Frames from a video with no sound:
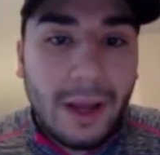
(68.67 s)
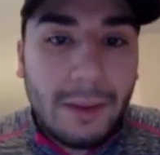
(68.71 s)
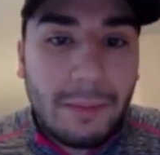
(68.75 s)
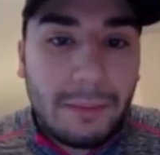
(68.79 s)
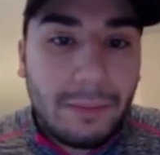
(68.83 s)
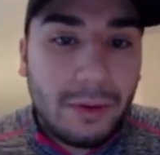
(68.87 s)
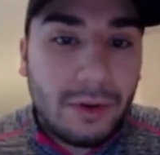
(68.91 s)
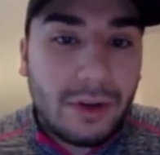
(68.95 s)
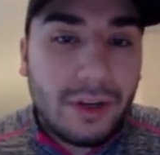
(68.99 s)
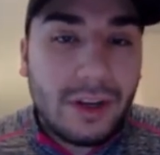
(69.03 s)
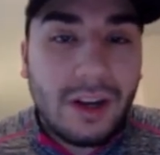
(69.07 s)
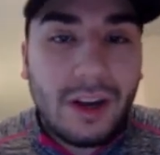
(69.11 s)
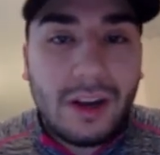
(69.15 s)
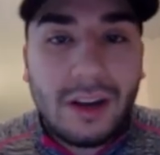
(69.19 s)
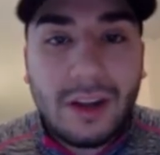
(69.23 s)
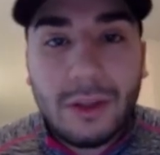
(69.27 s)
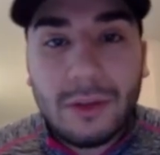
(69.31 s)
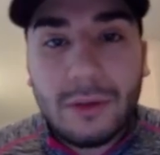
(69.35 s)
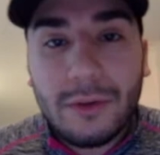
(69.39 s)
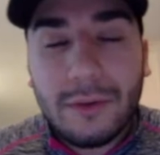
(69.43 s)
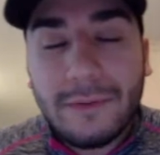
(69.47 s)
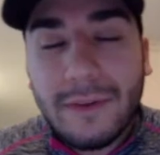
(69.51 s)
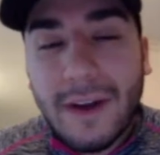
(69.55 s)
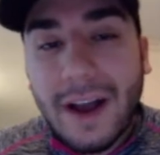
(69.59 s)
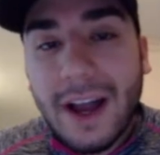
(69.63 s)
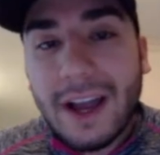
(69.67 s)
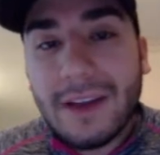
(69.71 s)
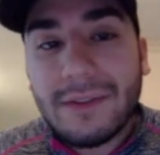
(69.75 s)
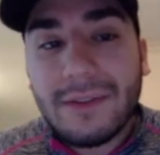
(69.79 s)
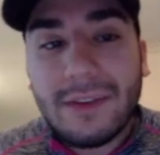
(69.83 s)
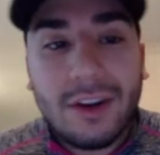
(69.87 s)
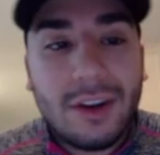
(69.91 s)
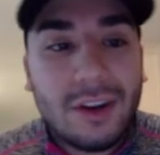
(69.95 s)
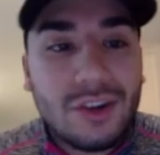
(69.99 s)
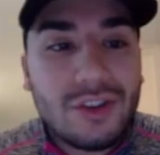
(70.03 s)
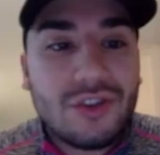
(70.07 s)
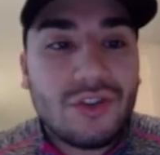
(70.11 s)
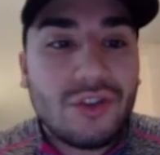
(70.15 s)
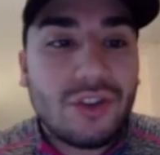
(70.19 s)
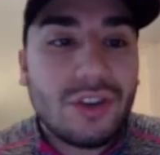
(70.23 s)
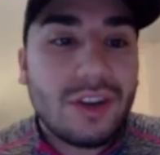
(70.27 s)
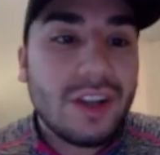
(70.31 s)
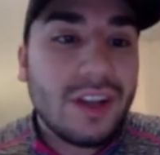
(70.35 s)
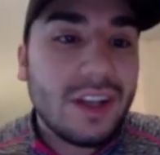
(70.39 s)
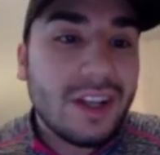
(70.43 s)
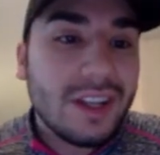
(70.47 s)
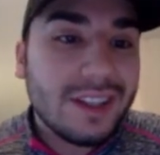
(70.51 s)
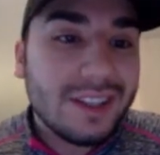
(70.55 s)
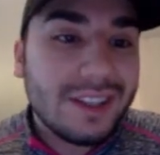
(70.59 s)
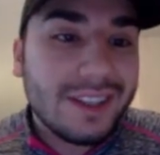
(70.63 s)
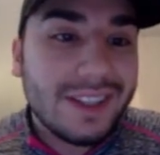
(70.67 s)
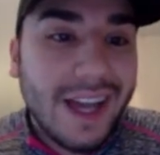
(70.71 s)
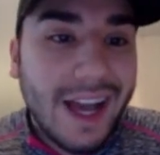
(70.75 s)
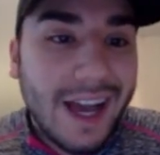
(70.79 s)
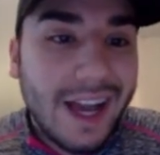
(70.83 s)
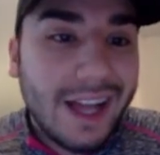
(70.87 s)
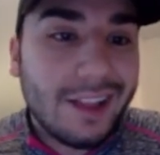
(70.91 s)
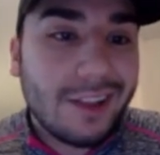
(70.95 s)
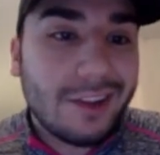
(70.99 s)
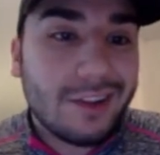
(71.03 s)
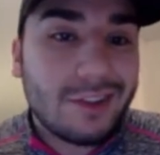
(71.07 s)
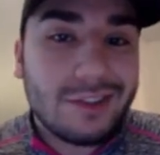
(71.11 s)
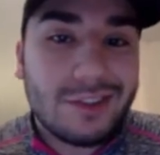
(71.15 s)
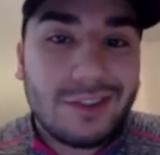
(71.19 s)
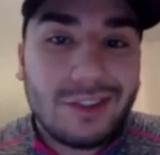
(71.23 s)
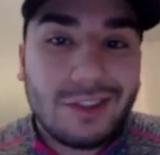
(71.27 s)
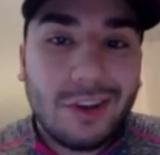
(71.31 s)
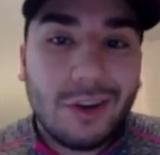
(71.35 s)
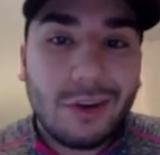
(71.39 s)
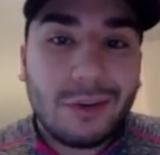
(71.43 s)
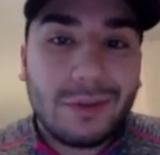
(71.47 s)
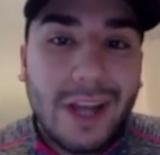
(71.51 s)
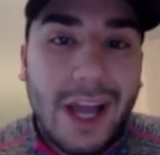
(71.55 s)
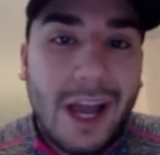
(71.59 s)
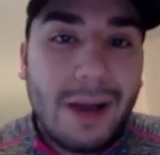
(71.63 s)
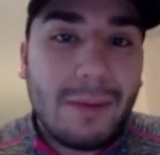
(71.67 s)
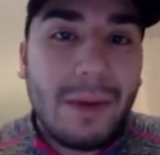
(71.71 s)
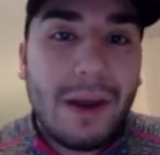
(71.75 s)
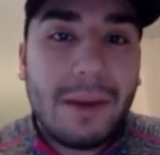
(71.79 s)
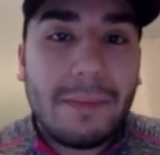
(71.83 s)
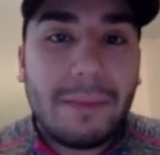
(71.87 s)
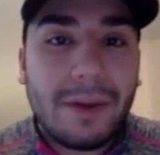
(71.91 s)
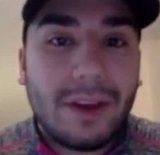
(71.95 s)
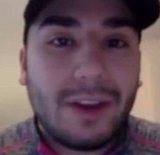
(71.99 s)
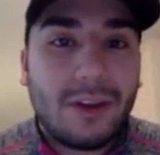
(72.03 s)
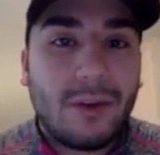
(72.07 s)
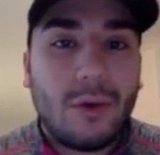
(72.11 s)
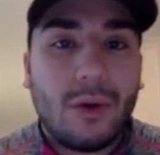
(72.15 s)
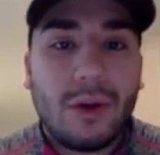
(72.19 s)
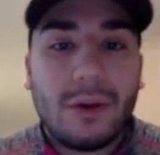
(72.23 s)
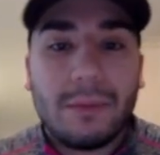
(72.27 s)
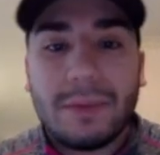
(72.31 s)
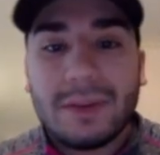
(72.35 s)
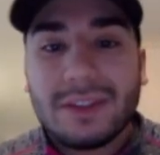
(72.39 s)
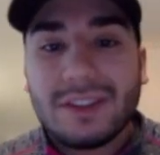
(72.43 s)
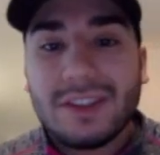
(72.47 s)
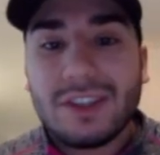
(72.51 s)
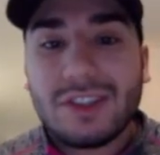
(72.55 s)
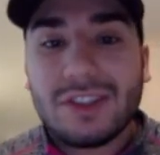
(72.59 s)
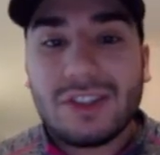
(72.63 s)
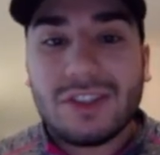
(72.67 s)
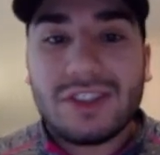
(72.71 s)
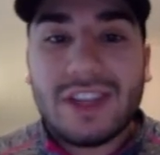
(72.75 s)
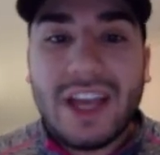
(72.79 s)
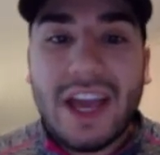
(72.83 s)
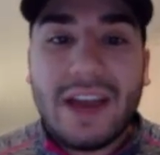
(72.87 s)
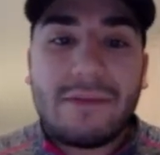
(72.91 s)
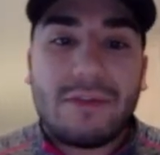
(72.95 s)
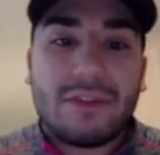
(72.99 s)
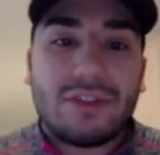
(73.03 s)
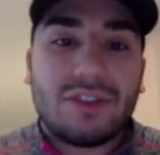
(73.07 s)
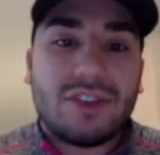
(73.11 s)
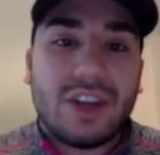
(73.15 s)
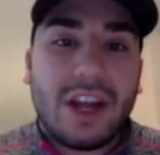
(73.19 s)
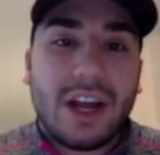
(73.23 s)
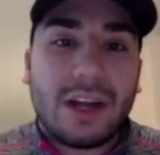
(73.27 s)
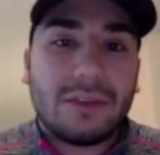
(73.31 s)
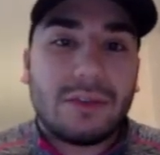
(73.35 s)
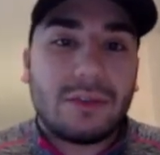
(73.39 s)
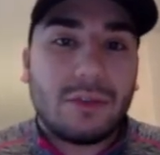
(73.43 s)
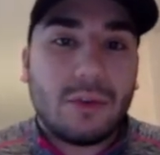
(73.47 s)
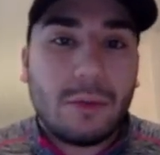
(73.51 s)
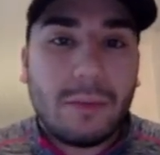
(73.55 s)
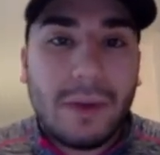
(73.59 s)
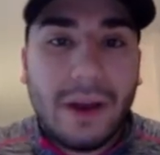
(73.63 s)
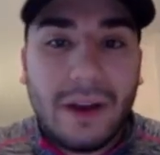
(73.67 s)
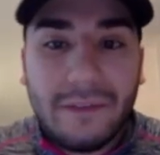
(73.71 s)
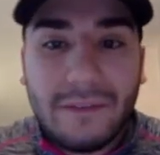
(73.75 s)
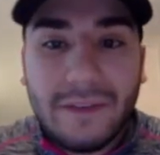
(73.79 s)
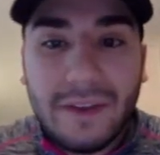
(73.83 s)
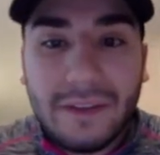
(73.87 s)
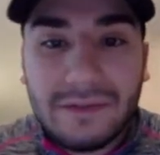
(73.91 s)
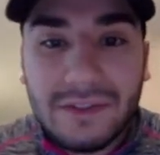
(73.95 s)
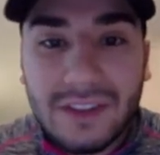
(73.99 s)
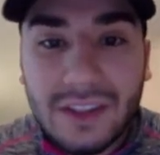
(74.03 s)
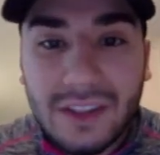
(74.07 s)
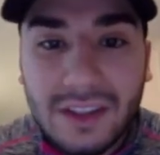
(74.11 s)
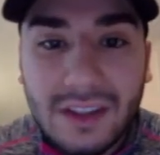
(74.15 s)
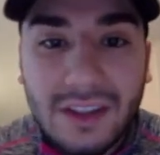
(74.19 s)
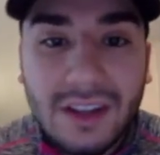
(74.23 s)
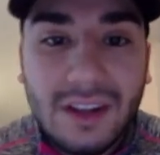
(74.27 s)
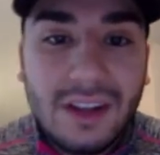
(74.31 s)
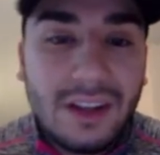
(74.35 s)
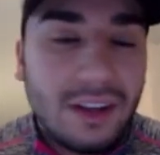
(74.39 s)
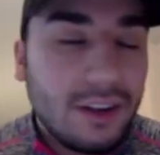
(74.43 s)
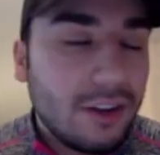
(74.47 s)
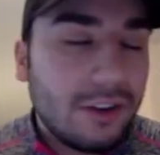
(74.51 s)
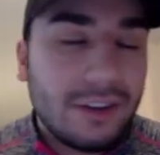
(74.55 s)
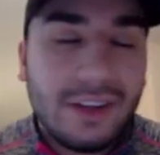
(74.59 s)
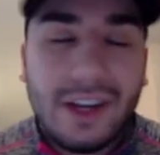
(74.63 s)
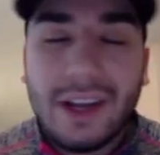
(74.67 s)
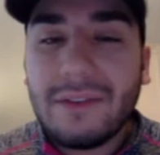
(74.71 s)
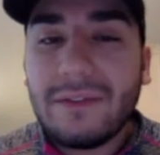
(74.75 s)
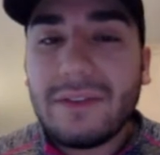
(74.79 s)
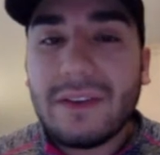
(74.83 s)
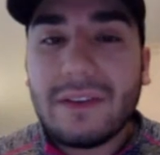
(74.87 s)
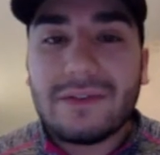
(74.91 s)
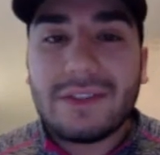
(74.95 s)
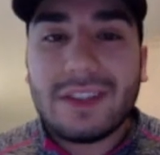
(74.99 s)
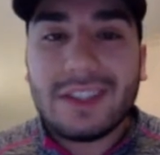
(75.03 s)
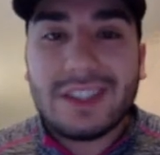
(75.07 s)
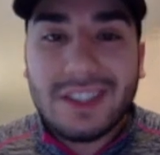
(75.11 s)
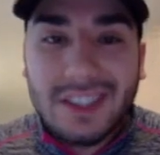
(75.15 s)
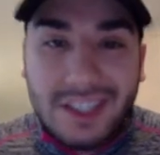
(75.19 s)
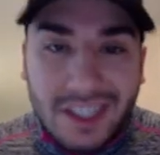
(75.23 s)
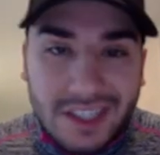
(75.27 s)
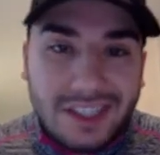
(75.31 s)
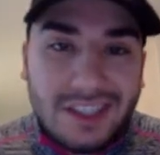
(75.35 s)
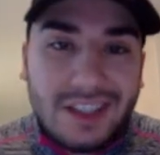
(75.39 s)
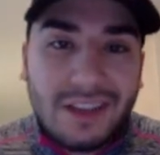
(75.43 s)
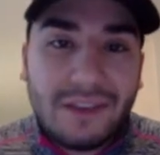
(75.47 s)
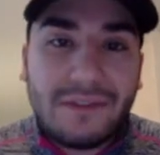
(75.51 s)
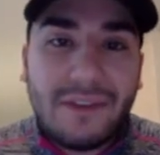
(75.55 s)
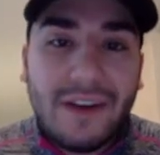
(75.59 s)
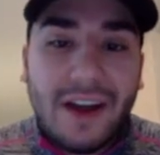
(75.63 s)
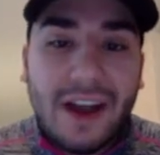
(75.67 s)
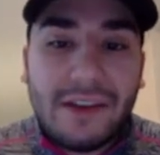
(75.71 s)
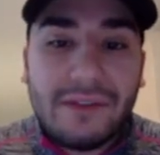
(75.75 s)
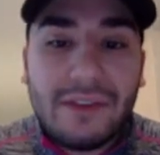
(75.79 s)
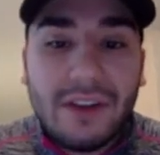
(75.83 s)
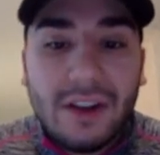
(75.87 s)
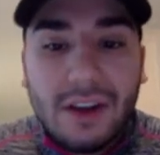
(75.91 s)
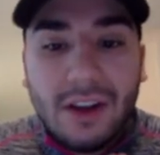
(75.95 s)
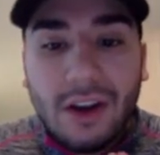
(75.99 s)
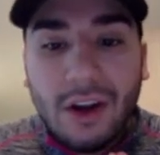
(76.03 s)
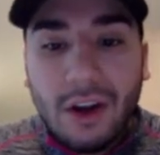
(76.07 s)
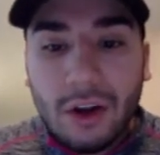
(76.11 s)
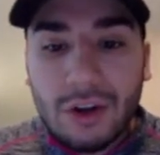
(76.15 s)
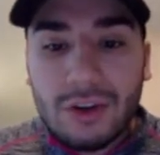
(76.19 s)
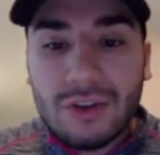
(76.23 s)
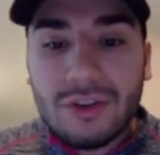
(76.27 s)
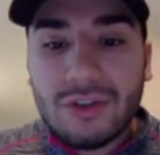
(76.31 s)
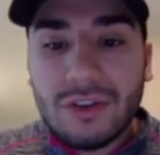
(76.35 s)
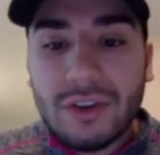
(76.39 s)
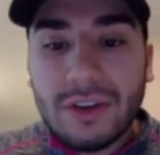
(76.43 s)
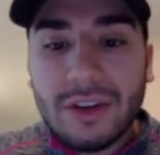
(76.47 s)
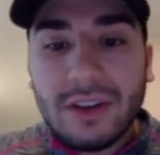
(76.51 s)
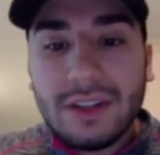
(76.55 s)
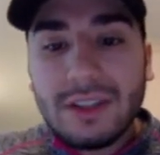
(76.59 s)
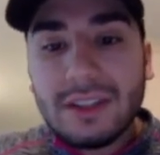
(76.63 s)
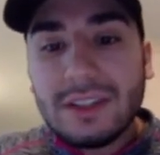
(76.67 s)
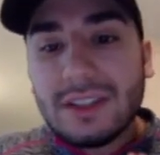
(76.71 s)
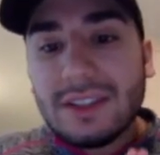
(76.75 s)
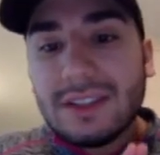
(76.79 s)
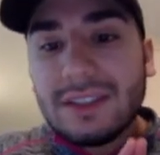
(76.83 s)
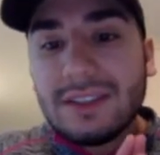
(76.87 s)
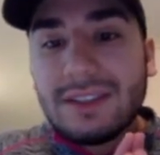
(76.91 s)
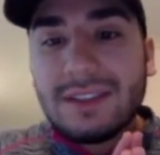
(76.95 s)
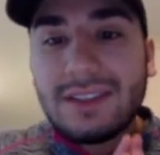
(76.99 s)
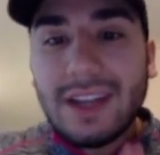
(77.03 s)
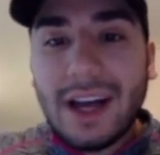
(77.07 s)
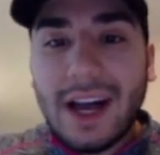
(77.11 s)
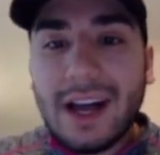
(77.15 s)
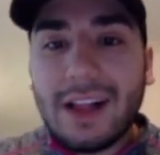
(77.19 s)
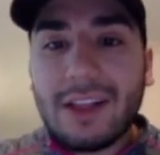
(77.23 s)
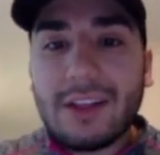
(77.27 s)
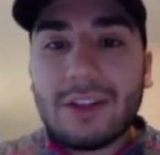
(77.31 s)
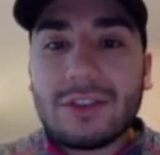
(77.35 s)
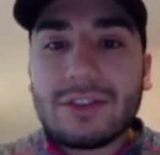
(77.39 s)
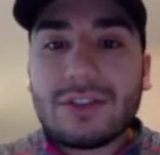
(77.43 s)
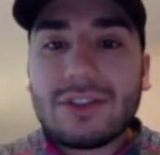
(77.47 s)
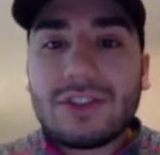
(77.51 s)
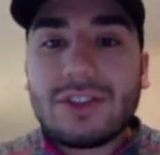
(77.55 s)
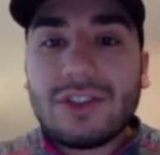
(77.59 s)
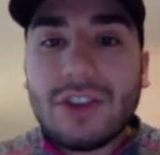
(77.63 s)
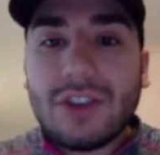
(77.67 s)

I put in another $500. So now my Bitcoin position is averaged down to about 50 or not 50, 6,500 dollars dollars.